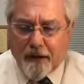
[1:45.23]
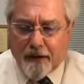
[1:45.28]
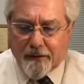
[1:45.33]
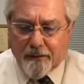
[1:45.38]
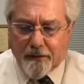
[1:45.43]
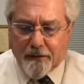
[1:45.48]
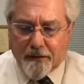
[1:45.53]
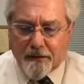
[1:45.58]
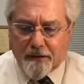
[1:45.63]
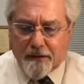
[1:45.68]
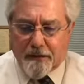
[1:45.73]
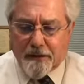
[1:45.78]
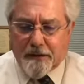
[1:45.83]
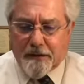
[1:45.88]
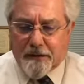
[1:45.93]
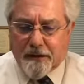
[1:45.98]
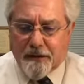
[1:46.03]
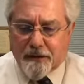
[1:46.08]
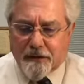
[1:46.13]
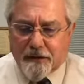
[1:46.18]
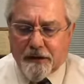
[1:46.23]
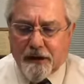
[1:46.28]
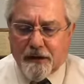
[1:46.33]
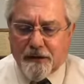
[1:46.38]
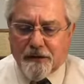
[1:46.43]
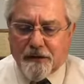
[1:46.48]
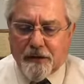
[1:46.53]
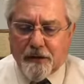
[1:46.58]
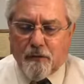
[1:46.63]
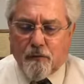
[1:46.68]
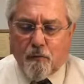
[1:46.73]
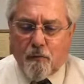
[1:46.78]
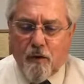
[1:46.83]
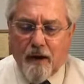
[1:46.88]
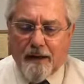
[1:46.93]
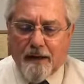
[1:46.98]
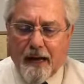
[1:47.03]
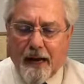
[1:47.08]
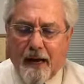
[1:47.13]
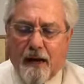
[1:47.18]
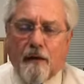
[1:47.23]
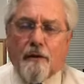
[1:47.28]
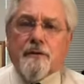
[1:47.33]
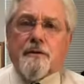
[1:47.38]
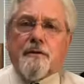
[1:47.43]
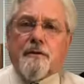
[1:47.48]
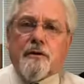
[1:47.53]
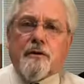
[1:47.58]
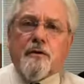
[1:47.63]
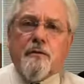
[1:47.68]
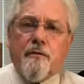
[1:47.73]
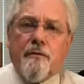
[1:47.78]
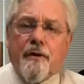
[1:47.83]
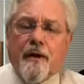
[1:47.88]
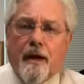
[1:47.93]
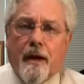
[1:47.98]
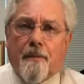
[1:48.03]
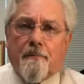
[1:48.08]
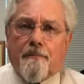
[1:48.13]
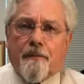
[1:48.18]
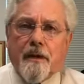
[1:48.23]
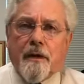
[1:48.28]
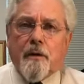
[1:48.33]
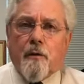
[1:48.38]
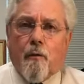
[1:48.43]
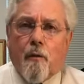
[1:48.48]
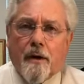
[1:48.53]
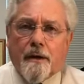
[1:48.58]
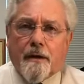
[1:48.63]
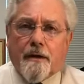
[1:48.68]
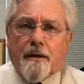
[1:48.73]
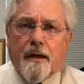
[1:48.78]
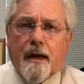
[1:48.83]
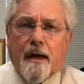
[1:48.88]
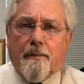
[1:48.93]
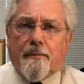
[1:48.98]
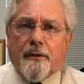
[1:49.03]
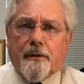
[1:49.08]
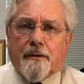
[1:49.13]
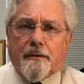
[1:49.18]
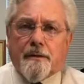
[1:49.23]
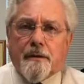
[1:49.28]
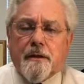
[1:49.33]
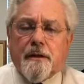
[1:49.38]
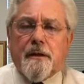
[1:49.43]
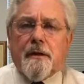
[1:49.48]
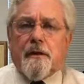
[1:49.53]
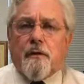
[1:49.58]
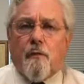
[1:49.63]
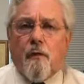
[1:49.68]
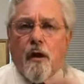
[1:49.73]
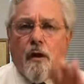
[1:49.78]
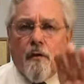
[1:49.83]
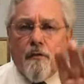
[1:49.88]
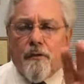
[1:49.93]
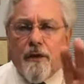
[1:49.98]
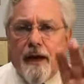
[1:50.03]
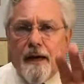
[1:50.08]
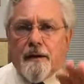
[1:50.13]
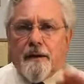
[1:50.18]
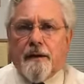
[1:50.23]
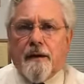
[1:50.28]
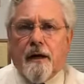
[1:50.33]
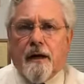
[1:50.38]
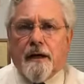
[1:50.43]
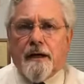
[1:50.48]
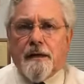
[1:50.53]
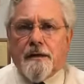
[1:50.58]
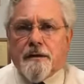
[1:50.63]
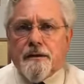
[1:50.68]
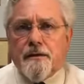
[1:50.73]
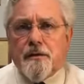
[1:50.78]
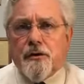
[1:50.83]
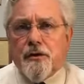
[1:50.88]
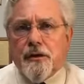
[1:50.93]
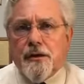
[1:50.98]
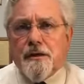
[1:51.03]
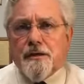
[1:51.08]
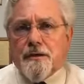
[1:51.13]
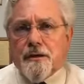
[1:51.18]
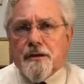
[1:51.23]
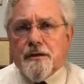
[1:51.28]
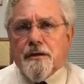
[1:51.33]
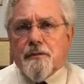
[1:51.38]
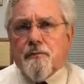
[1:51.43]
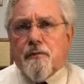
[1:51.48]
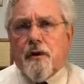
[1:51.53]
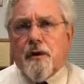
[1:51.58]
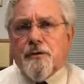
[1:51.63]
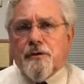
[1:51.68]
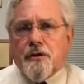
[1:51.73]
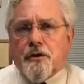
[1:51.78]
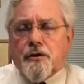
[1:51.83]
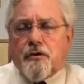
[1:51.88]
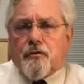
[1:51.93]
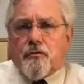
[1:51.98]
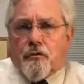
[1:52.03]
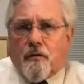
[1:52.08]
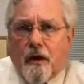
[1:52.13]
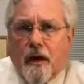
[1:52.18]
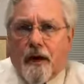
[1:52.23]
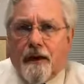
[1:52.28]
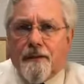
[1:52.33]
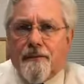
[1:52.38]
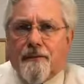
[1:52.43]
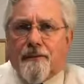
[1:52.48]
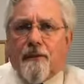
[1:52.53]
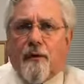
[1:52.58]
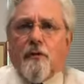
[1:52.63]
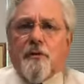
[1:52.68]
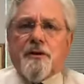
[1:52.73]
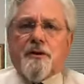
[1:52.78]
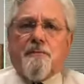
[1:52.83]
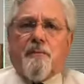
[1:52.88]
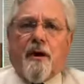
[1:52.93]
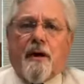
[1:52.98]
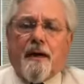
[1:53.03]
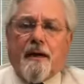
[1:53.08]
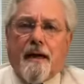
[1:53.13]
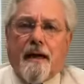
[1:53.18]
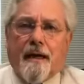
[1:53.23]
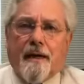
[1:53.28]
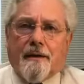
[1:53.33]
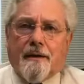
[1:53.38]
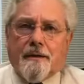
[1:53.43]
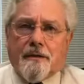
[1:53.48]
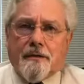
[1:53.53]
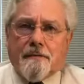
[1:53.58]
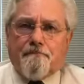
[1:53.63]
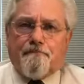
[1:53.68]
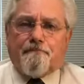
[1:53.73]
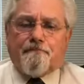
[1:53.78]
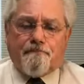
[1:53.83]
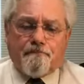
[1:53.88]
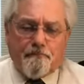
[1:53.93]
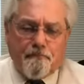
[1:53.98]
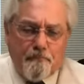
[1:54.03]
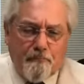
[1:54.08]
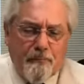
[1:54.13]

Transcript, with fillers: Pilate, it says, went out to them. What had happened? Well, that night, Jesus was tried first by Annas